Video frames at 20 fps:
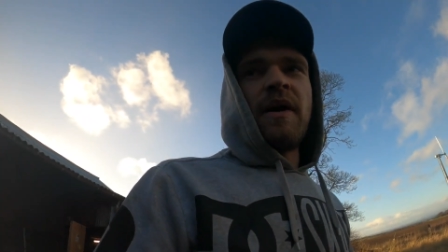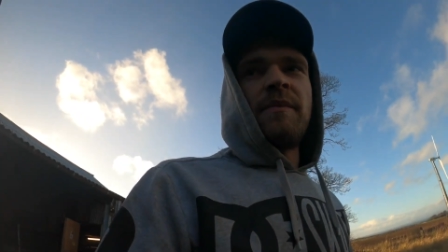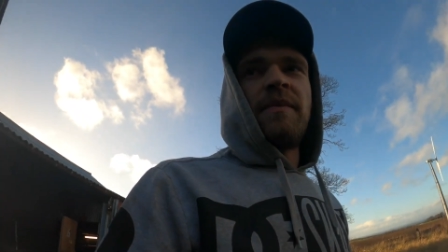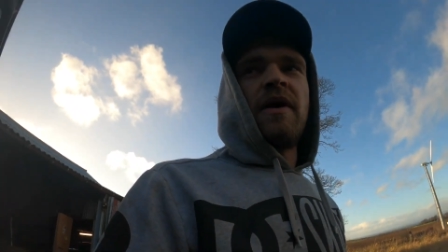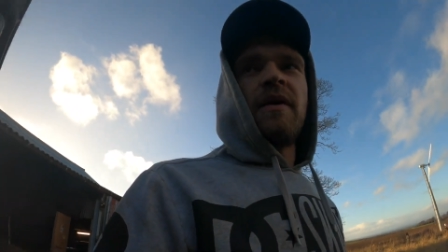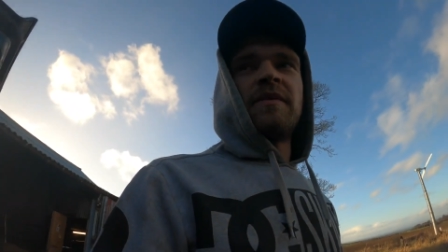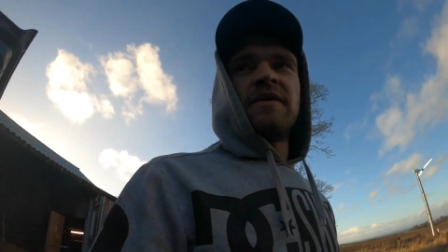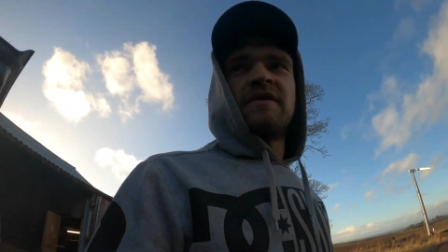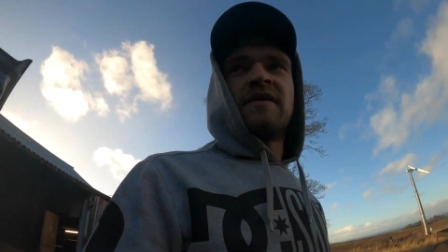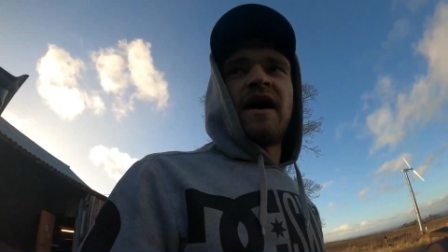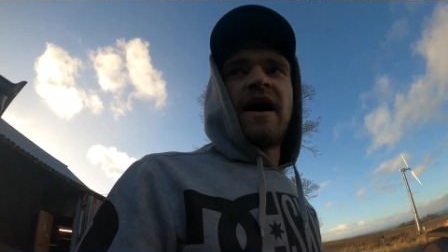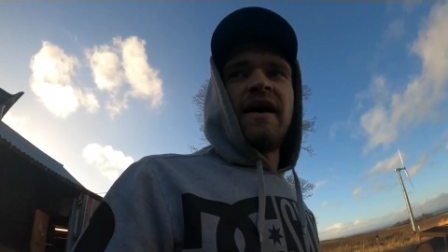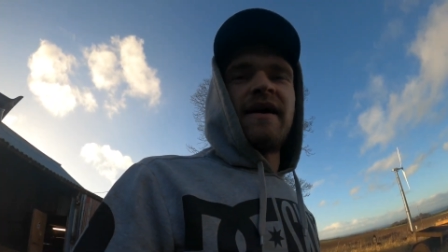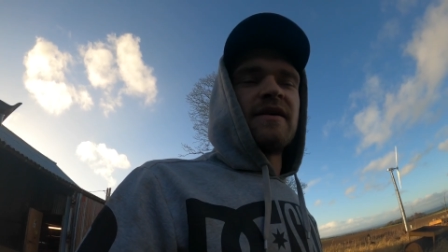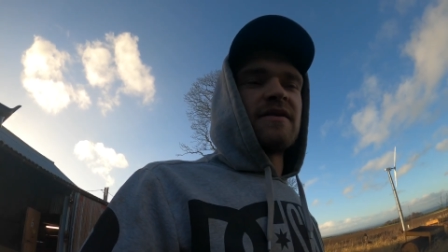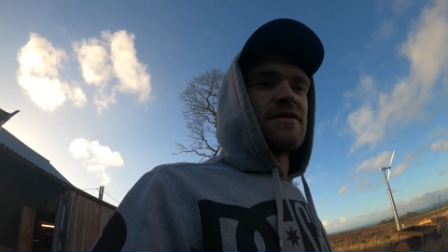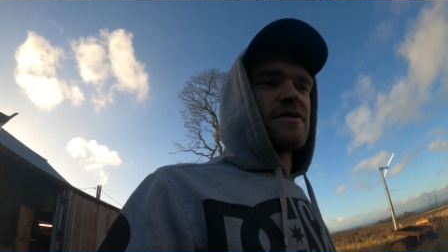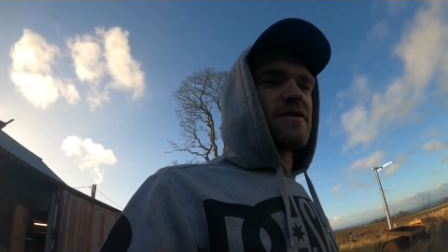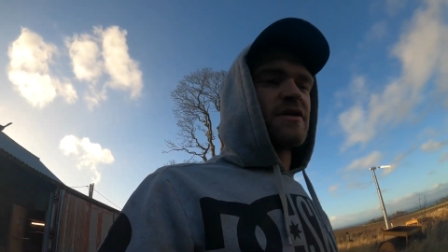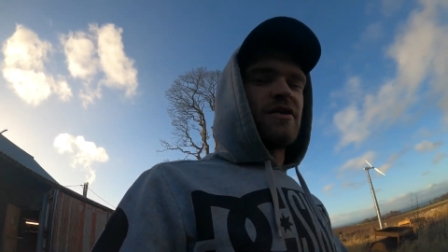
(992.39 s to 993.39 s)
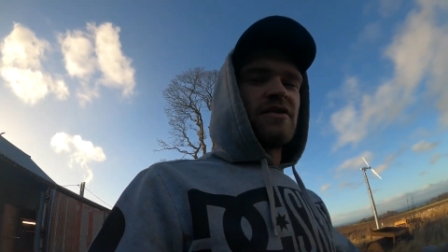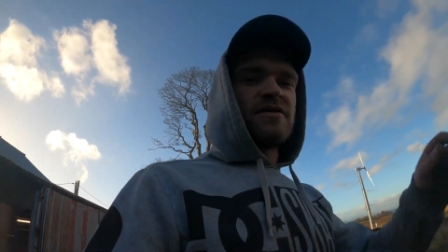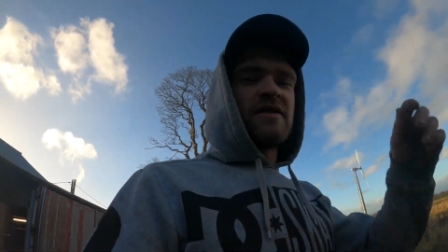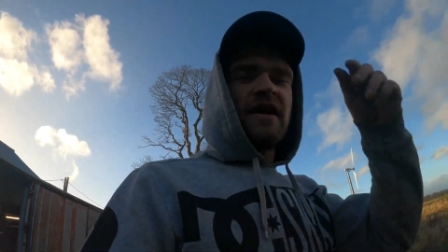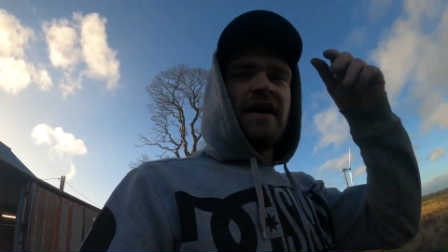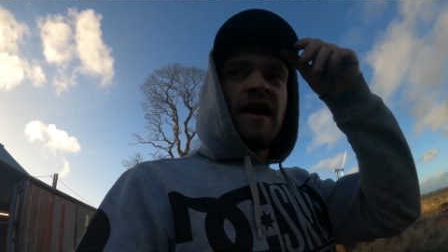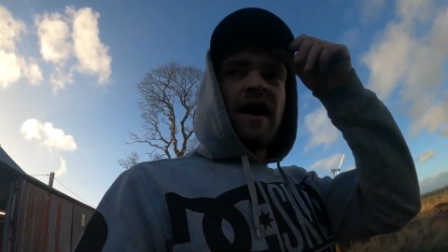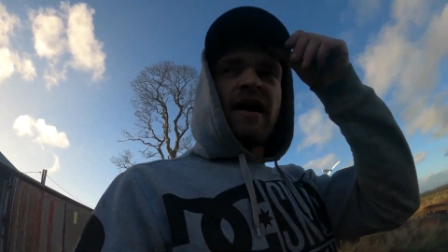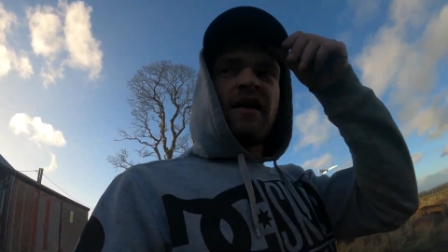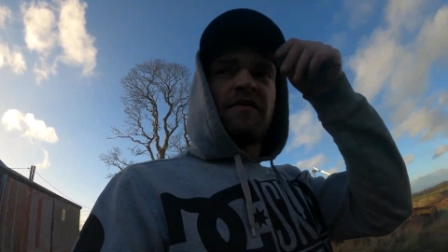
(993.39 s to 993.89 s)
pump up the tyres because
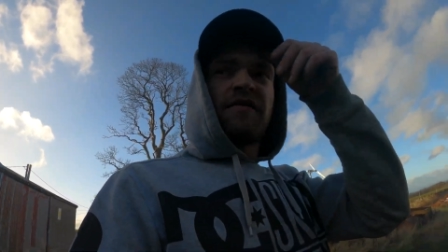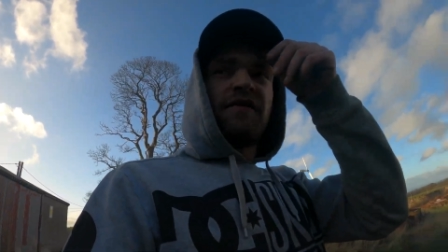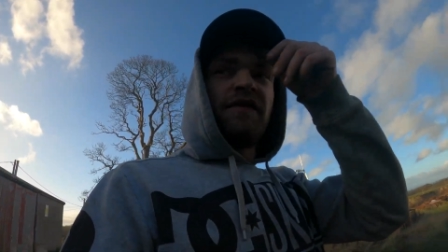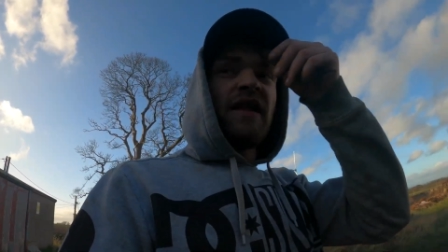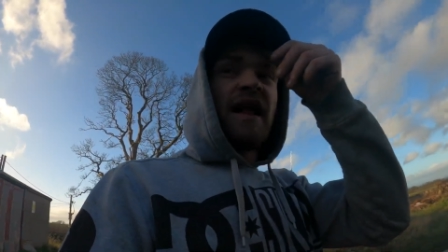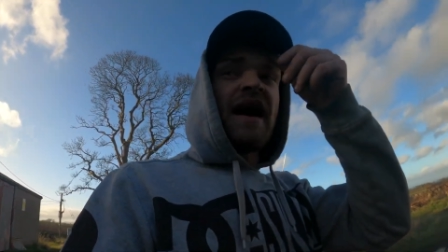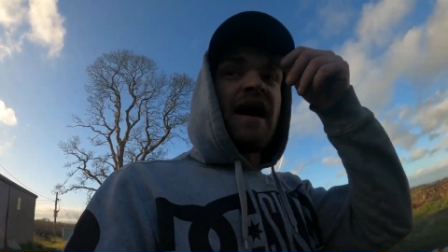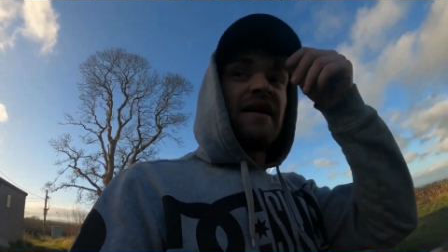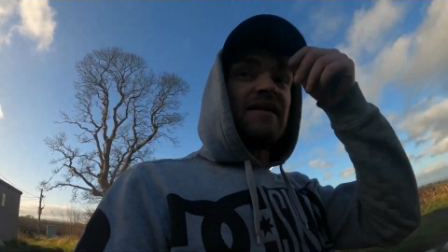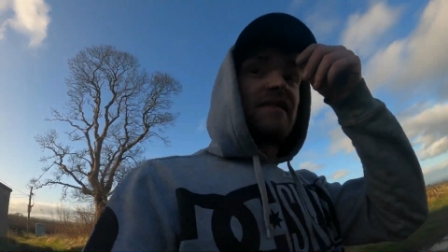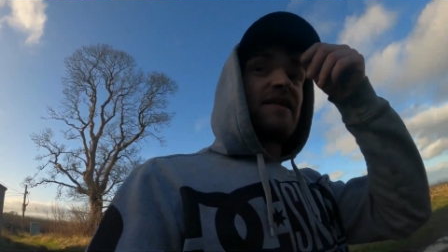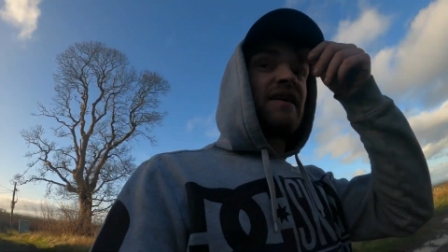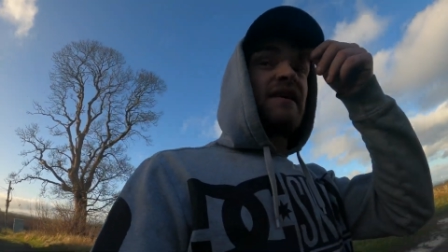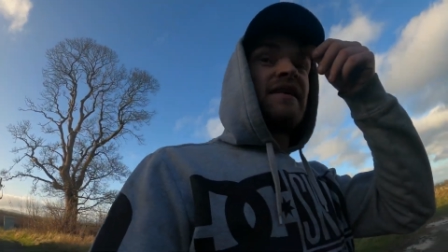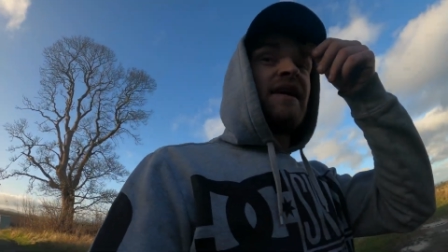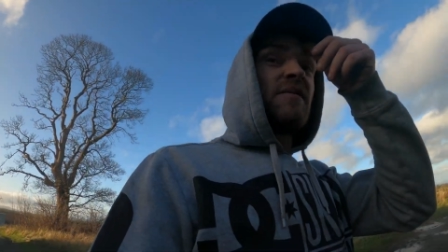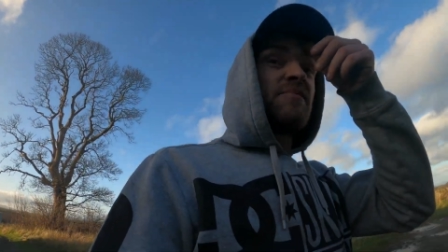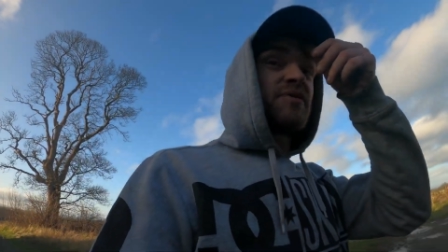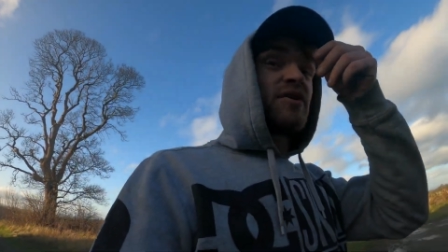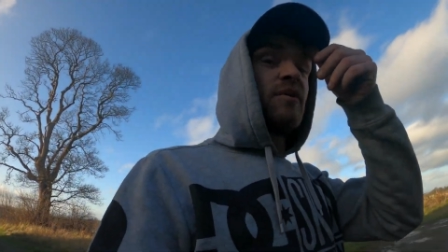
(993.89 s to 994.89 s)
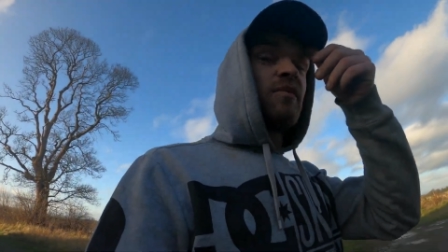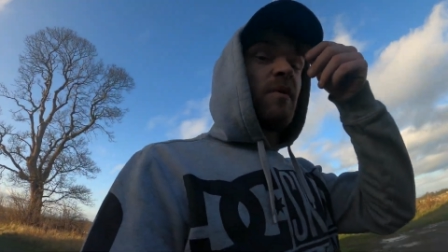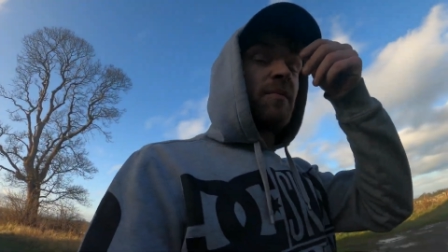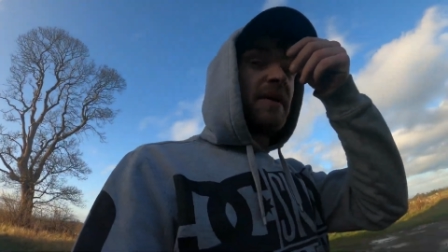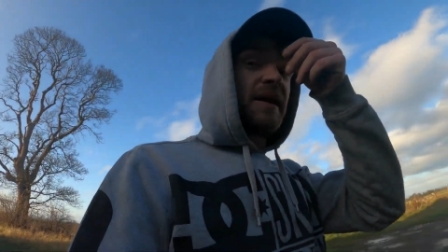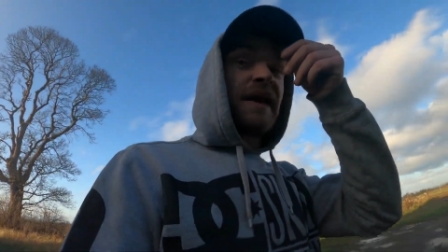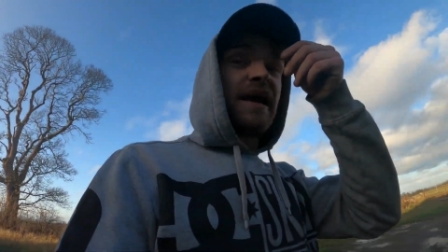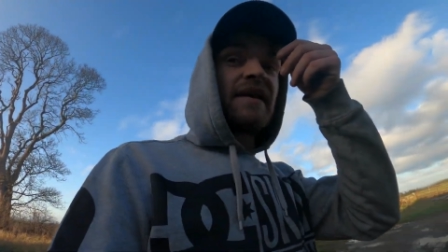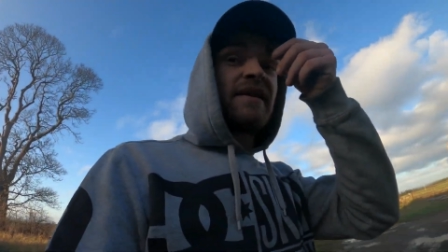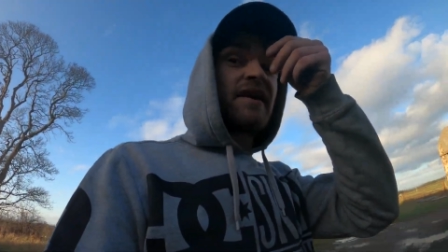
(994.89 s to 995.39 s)
they are flat, and then
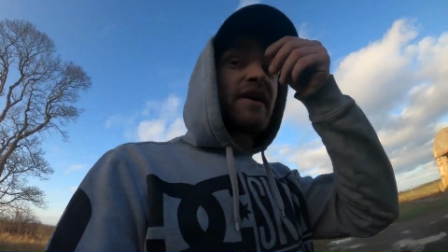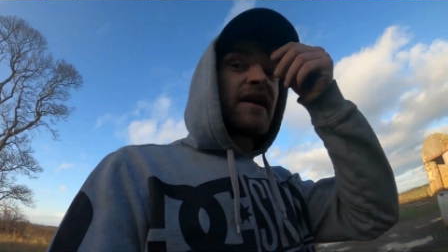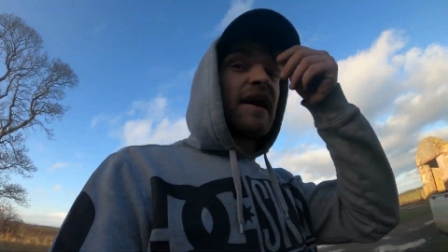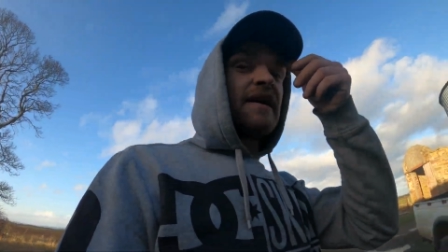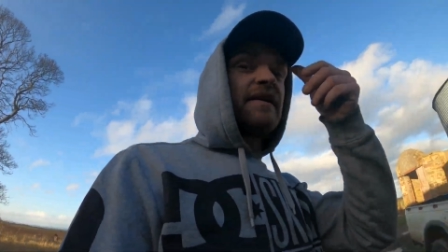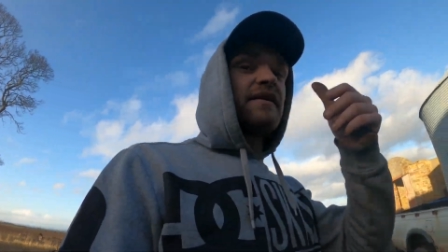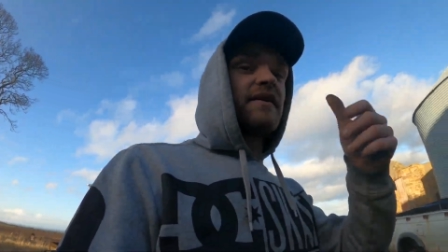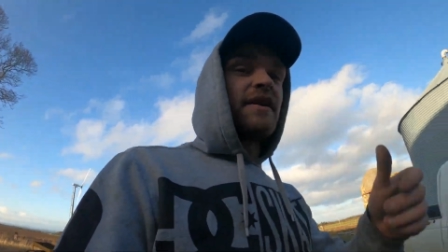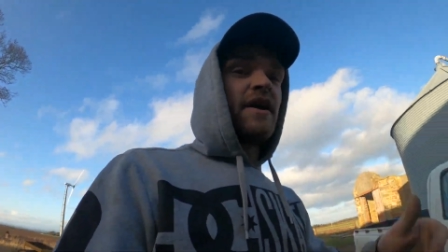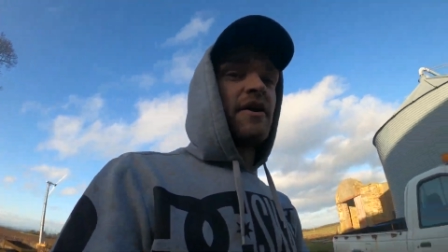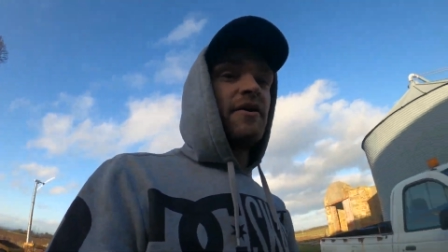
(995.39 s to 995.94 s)
probably get the grinder